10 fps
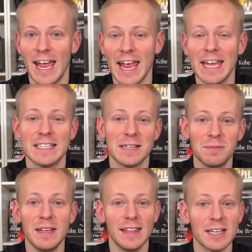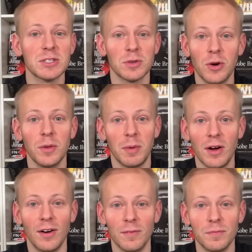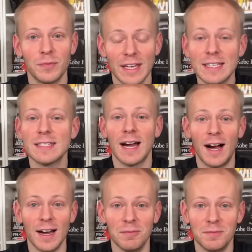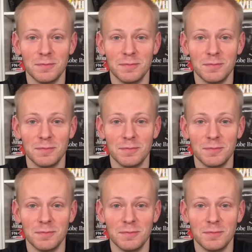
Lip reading: And to me, that's throw the ball. It's time.